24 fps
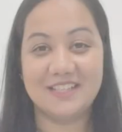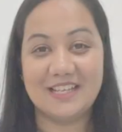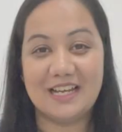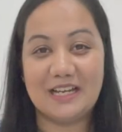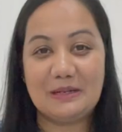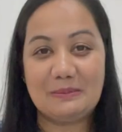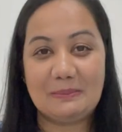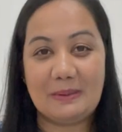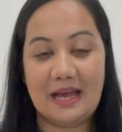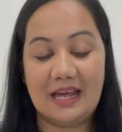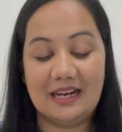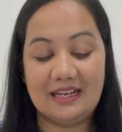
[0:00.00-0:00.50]

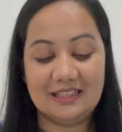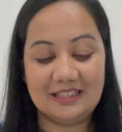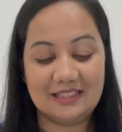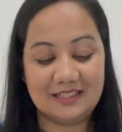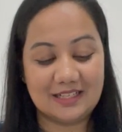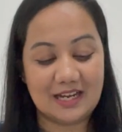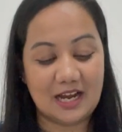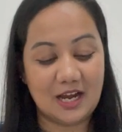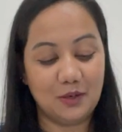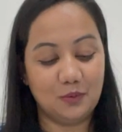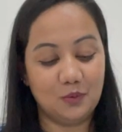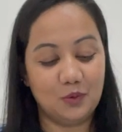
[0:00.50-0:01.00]
that
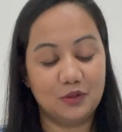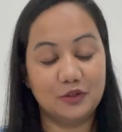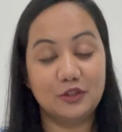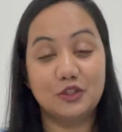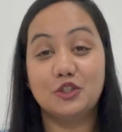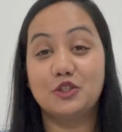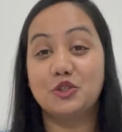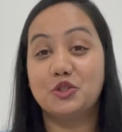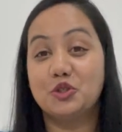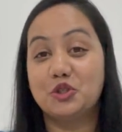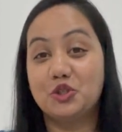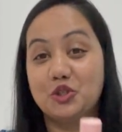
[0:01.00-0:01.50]
palette, I
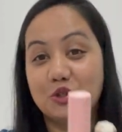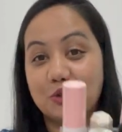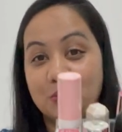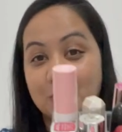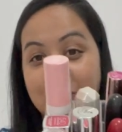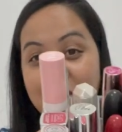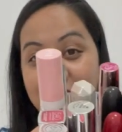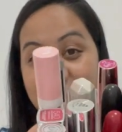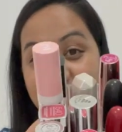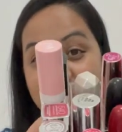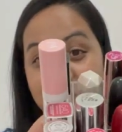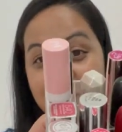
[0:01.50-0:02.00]
wanted to show
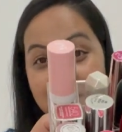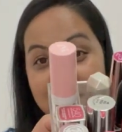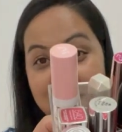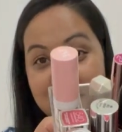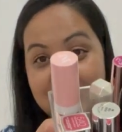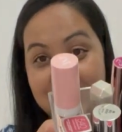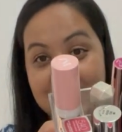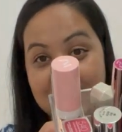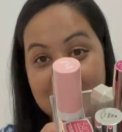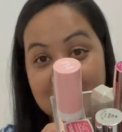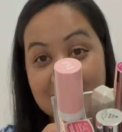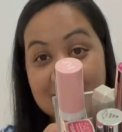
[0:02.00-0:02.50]
you
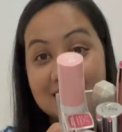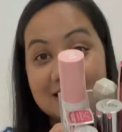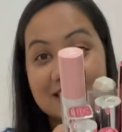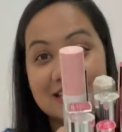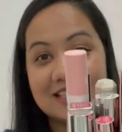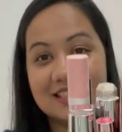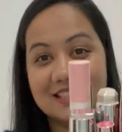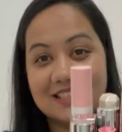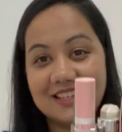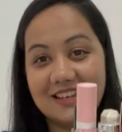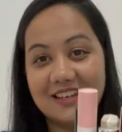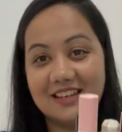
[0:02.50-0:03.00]
this.
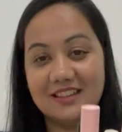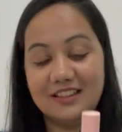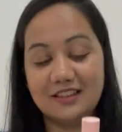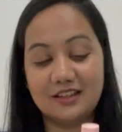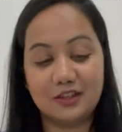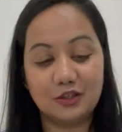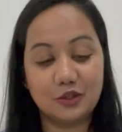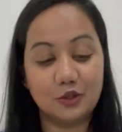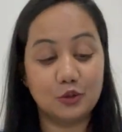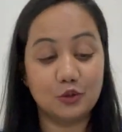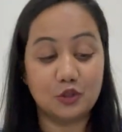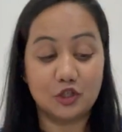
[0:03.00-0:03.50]
Iske
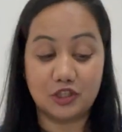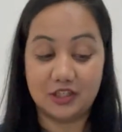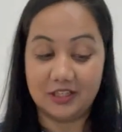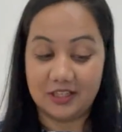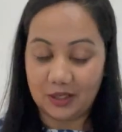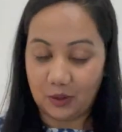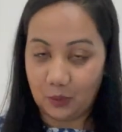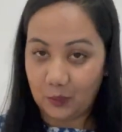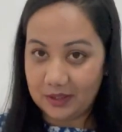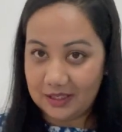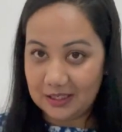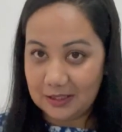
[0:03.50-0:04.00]
andar kuch
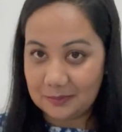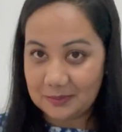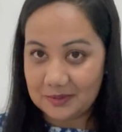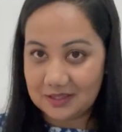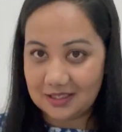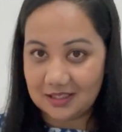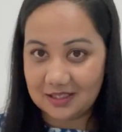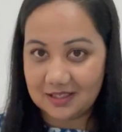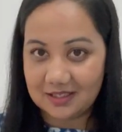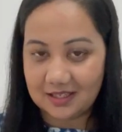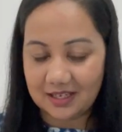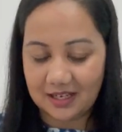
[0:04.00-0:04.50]
liquid
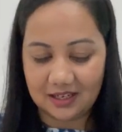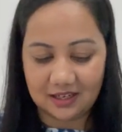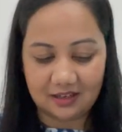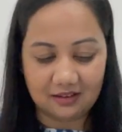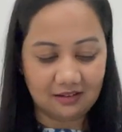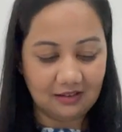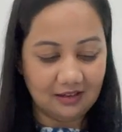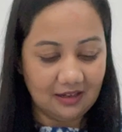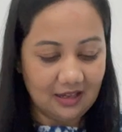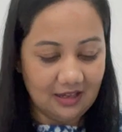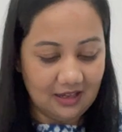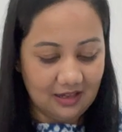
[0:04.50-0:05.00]
lipsticks hain.
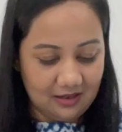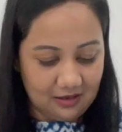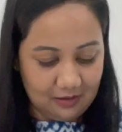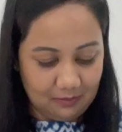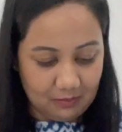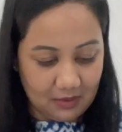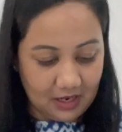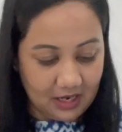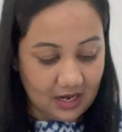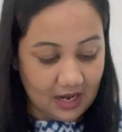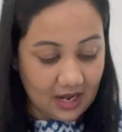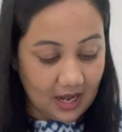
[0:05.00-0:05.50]

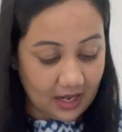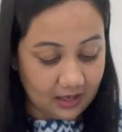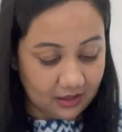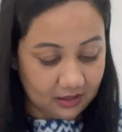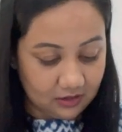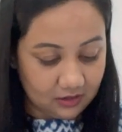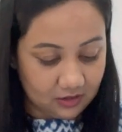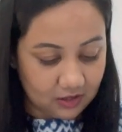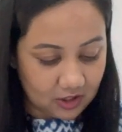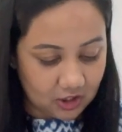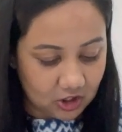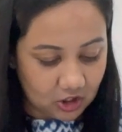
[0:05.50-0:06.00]
My hand
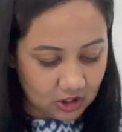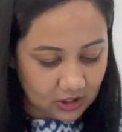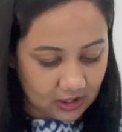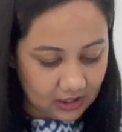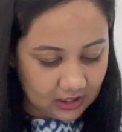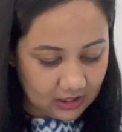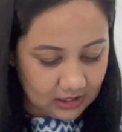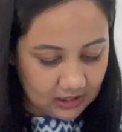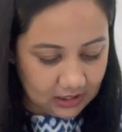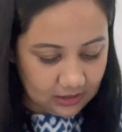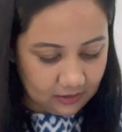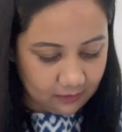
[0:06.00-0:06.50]
is
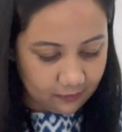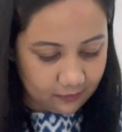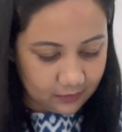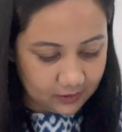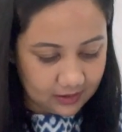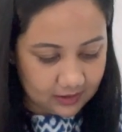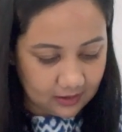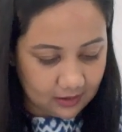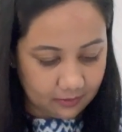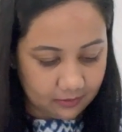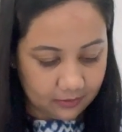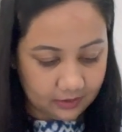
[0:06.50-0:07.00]
shaking for
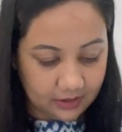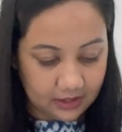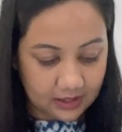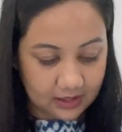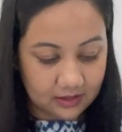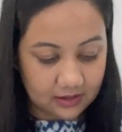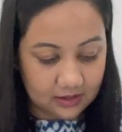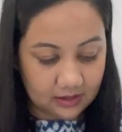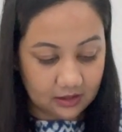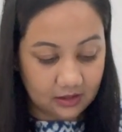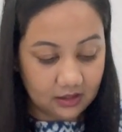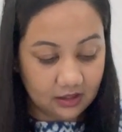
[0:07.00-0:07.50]
some
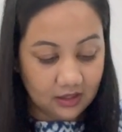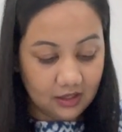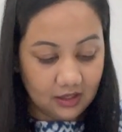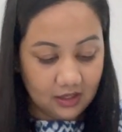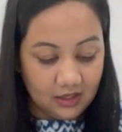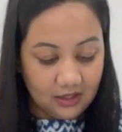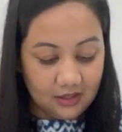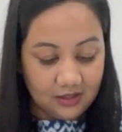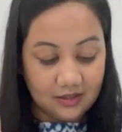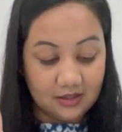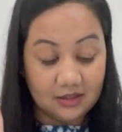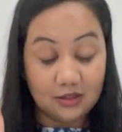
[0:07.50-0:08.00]
reason.
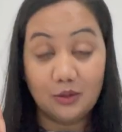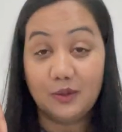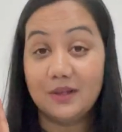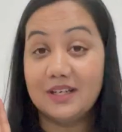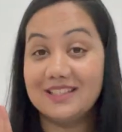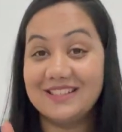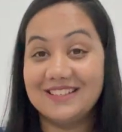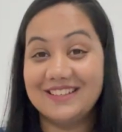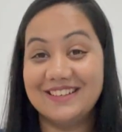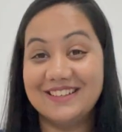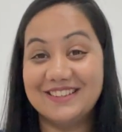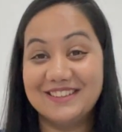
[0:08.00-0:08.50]
So
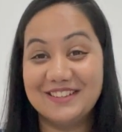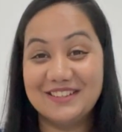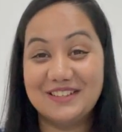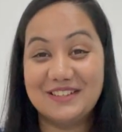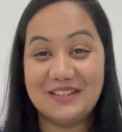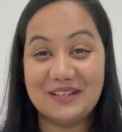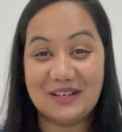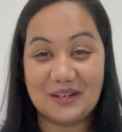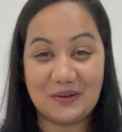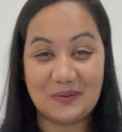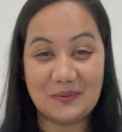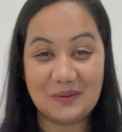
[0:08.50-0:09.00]
iske andar
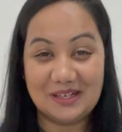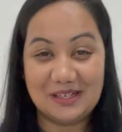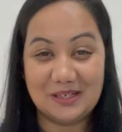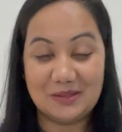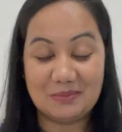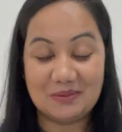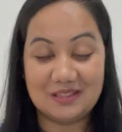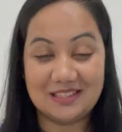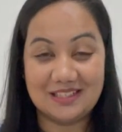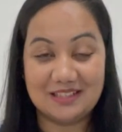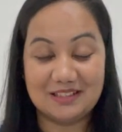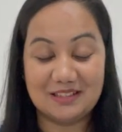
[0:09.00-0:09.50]
liquid
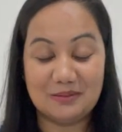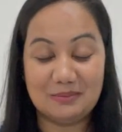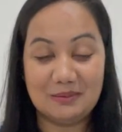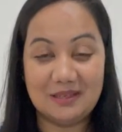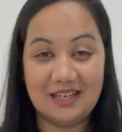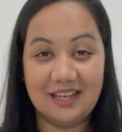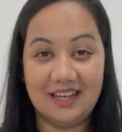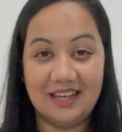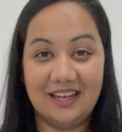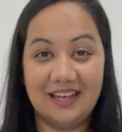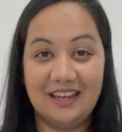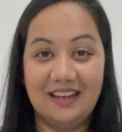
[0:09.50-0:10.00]
lipsticks bhi
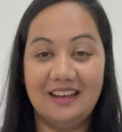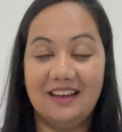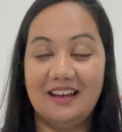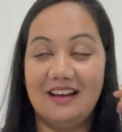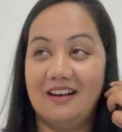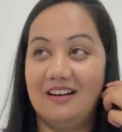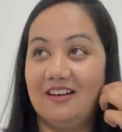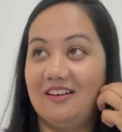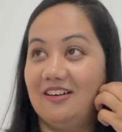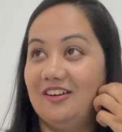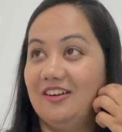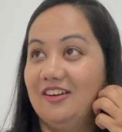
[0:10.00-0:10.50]

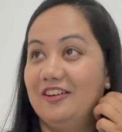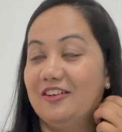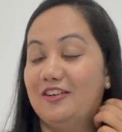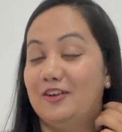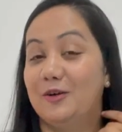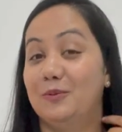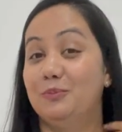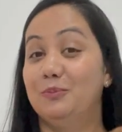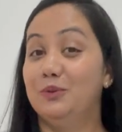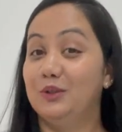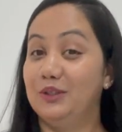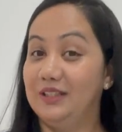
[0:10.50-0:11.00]
hain
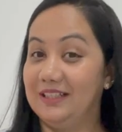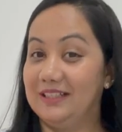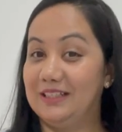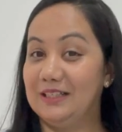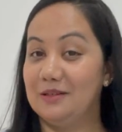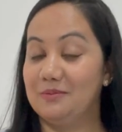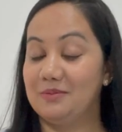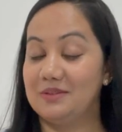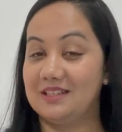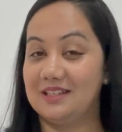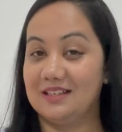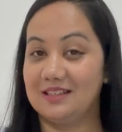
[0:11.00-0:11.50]
aur bullet
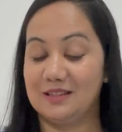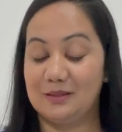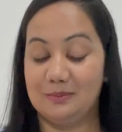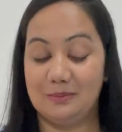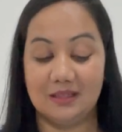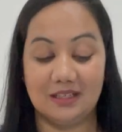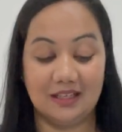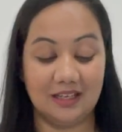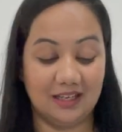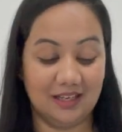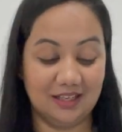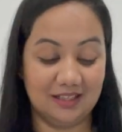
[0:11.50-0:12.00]
lipsticks
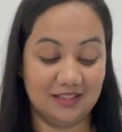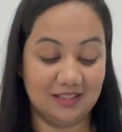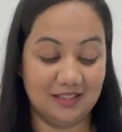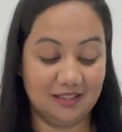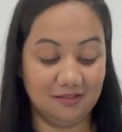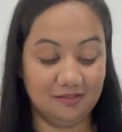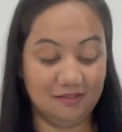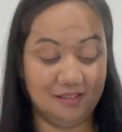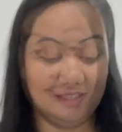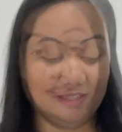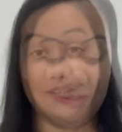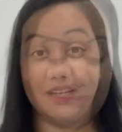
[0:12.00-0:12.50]
bhi hain.
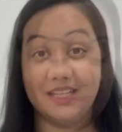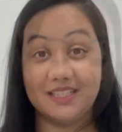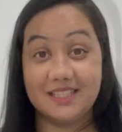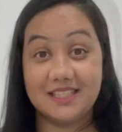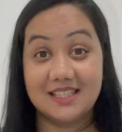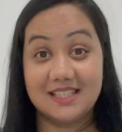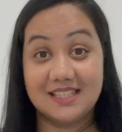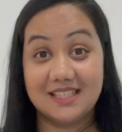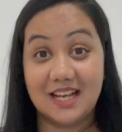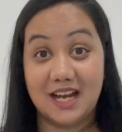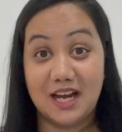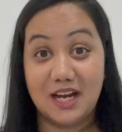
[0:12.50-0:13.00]
So let's
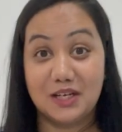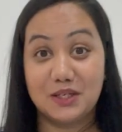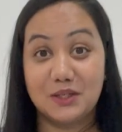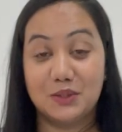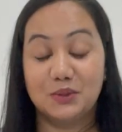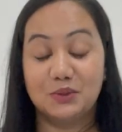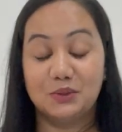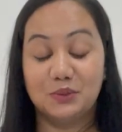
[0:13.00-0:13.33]
start